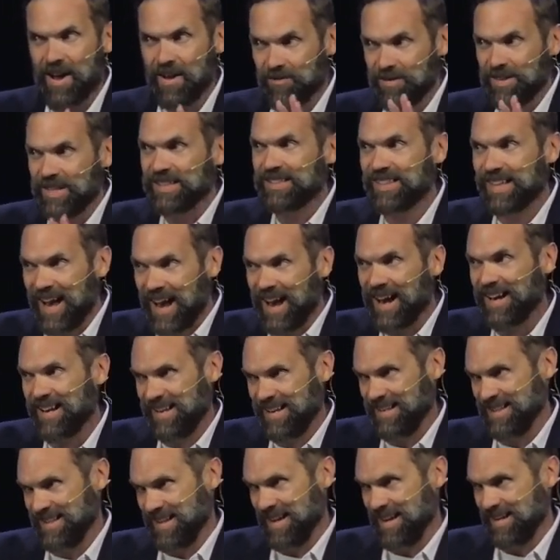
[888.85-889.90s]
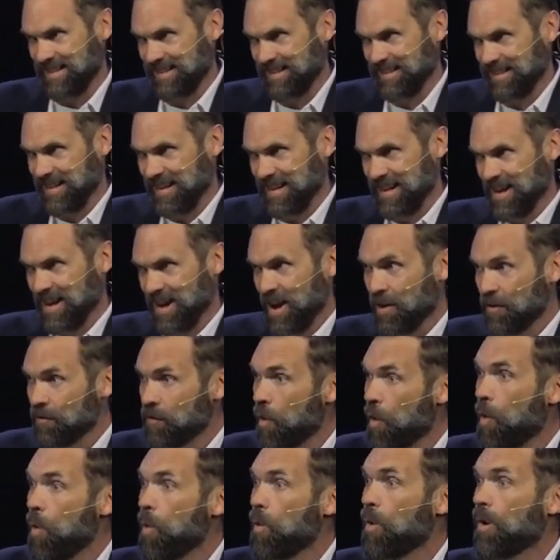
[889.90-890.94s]
of designing this of
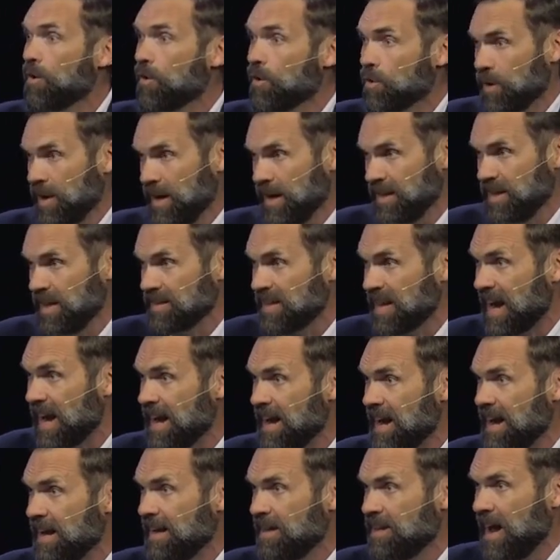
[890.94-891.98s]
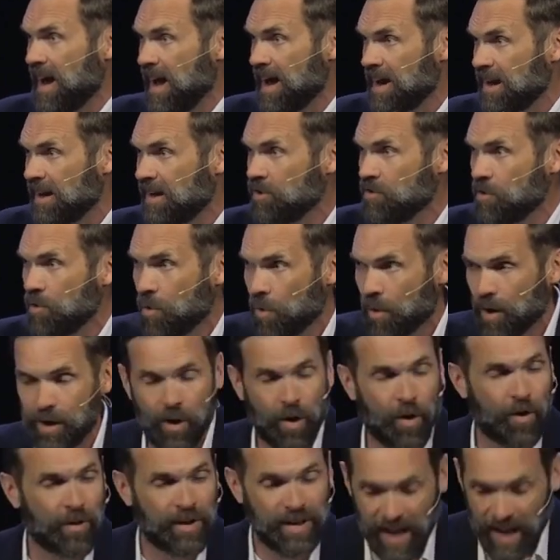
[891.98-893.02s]
ordering this. I, I ignored it
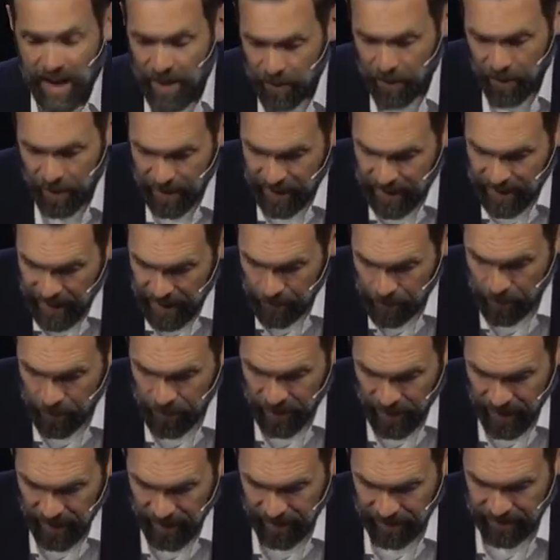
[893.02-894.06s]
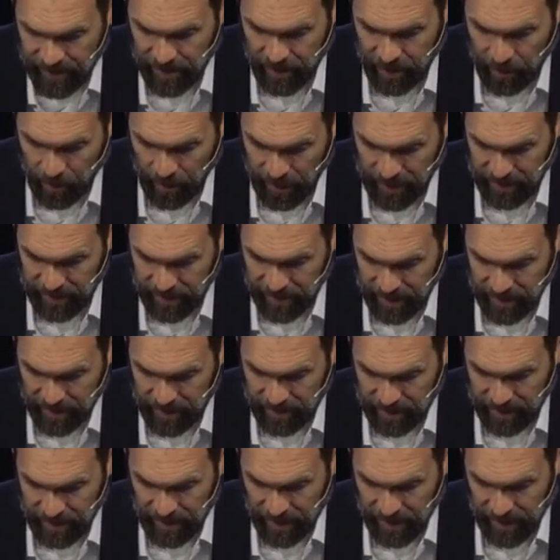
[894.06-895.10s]
altogether and it came with
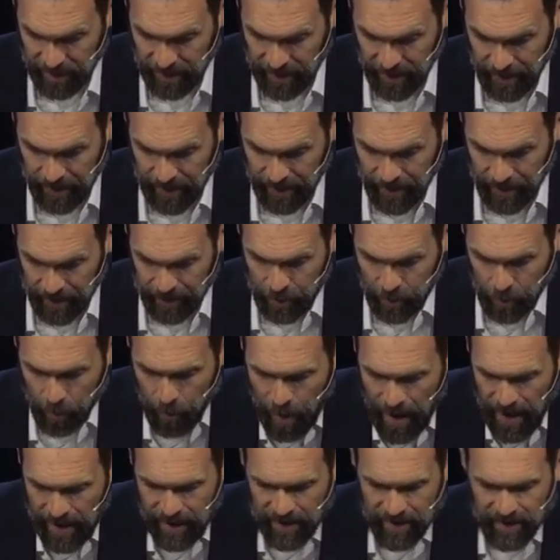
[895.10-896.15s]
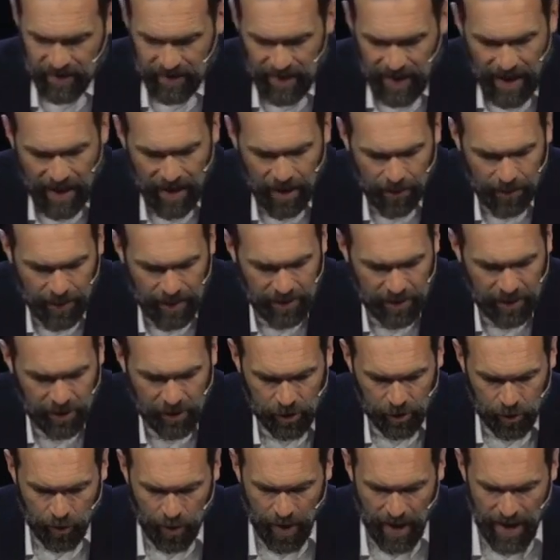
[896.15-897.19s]
consequences. See, why does Solomon
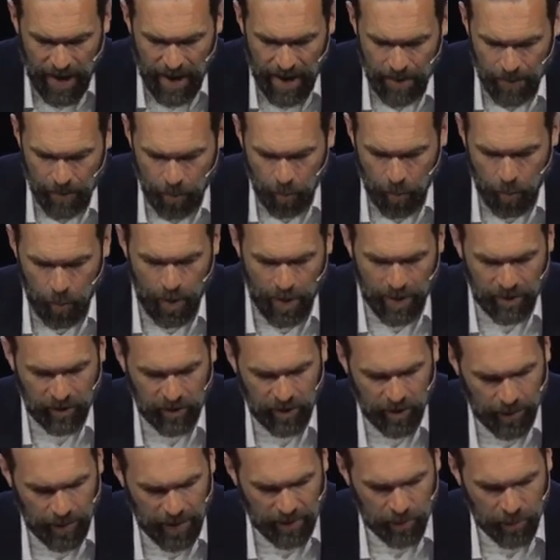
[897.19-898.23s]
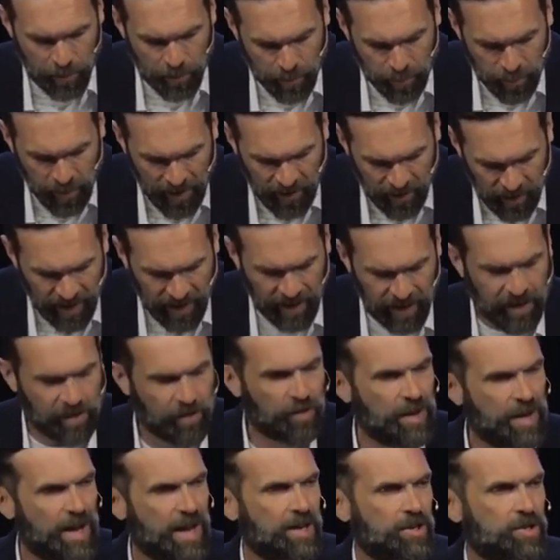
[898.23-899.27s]
describe wisdom as present at
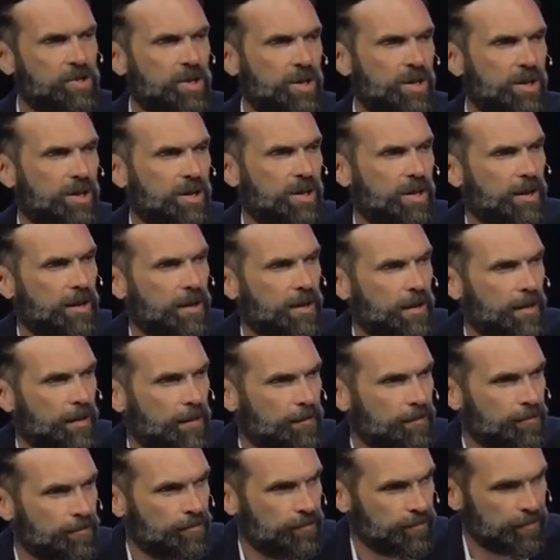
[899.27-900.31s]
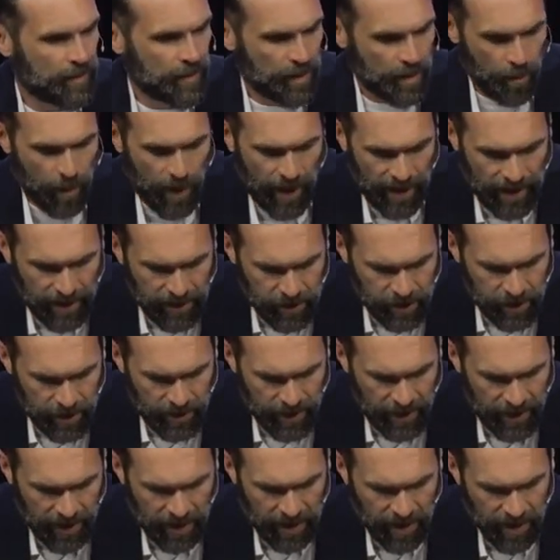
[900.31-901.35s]
creation? Why is she
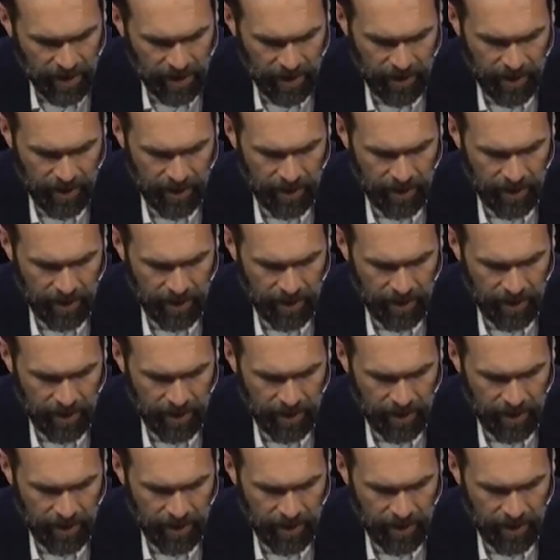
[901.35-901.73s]
there?